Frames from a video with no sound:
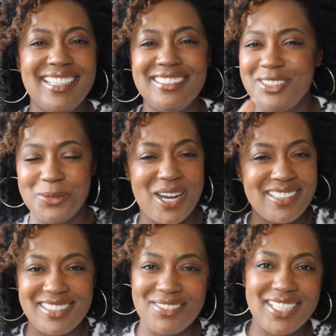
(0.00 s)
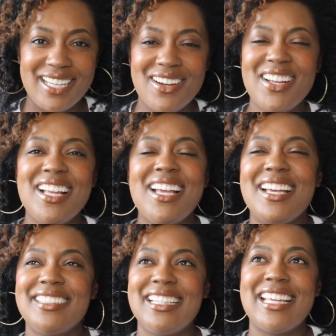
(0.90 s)
Did you watch the video?
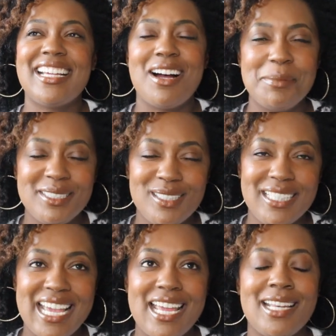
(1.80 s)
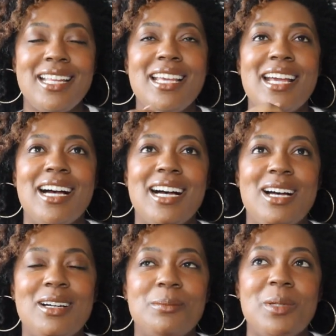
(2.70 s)
And then they commented again,
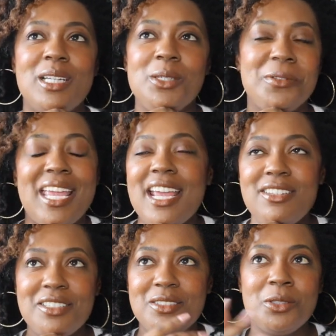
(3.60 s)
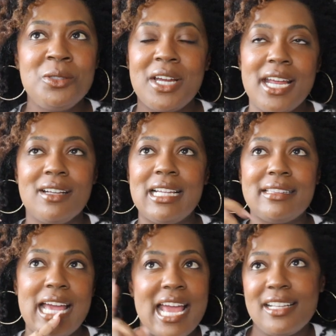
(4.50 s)
you can't just do your hair like
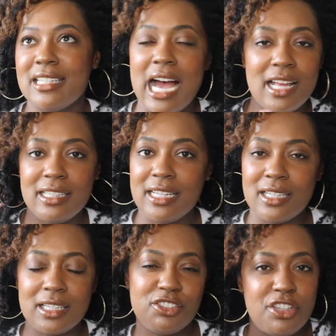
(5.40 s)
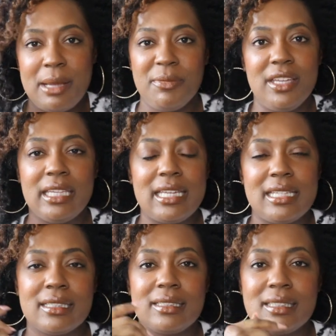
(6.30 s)
that and not like shape the
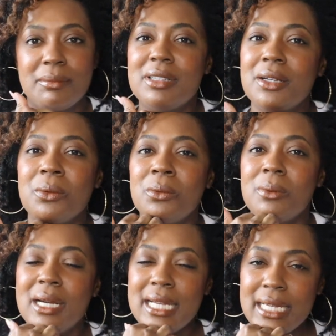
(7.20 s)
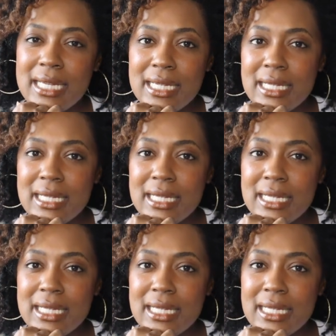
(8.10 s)
ends. And I'm like, what?